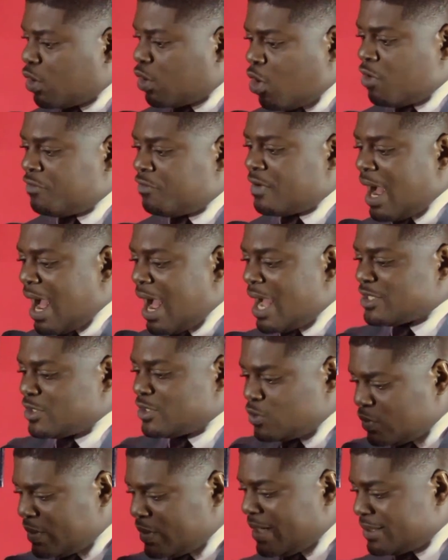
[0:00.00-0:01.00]
of our
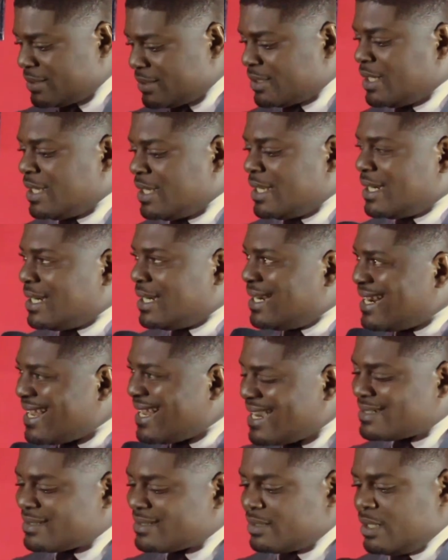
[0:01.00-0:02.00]
students.
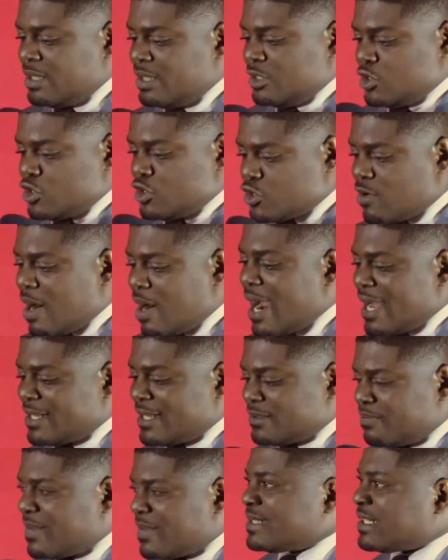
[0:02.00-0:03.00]
Let's try
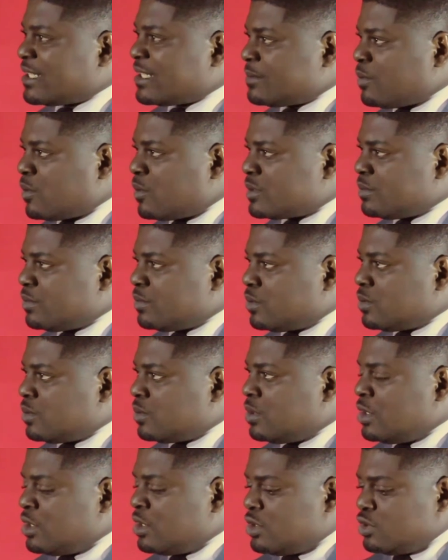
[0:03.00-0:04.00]
as much as
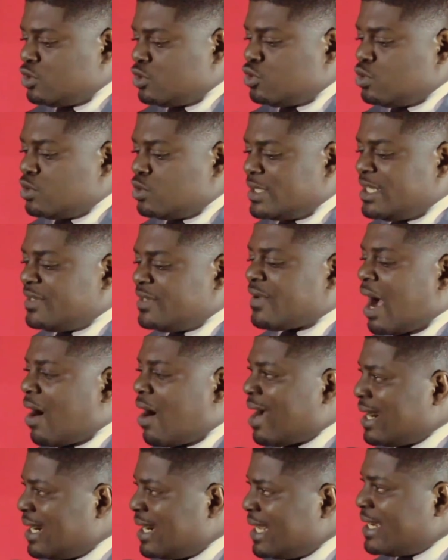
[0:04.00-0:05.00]
possible to give
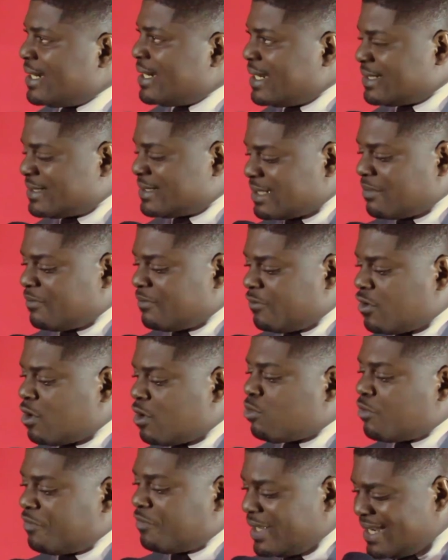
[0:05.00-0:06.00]
our learners some
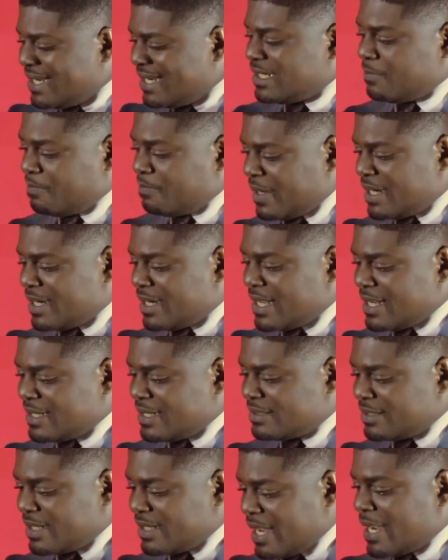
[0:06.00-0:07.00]
form of
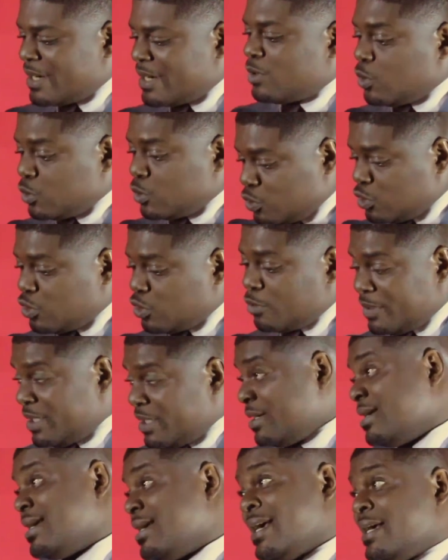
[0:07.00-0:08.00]
independence and
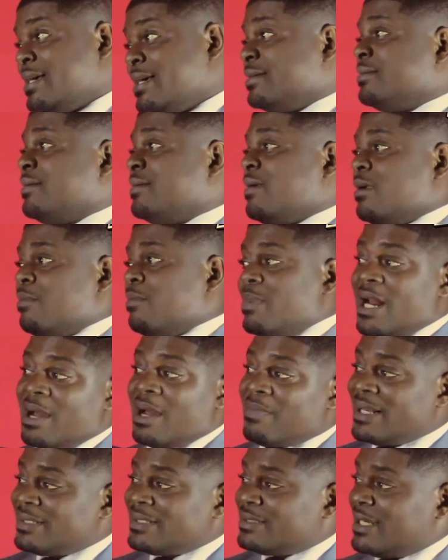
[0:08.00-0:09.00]
autonomy. Hey, but
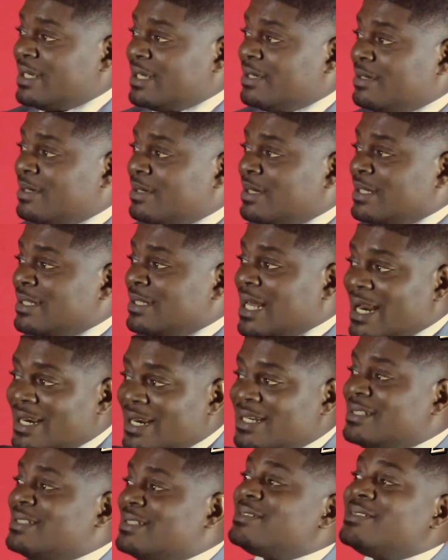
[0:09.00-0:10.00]
I must say
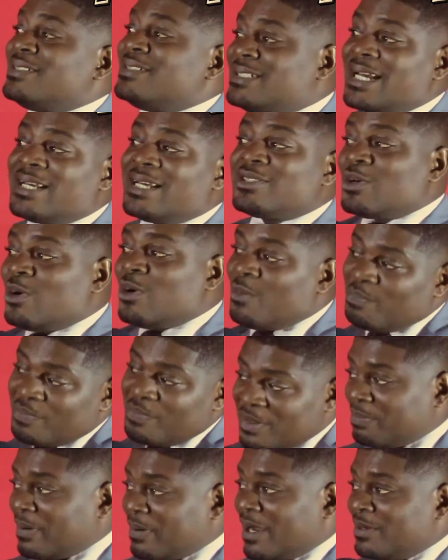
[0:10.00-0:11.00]
that this is just on
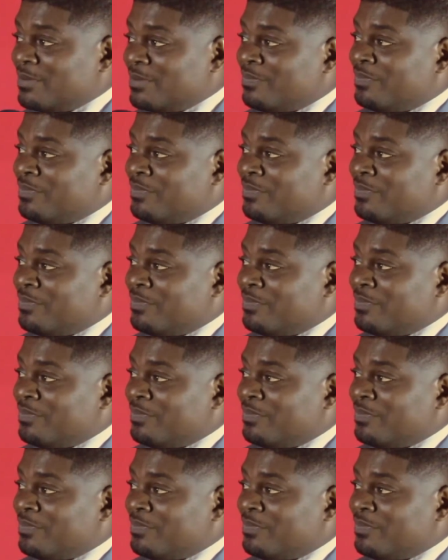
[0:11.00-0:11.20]
paper.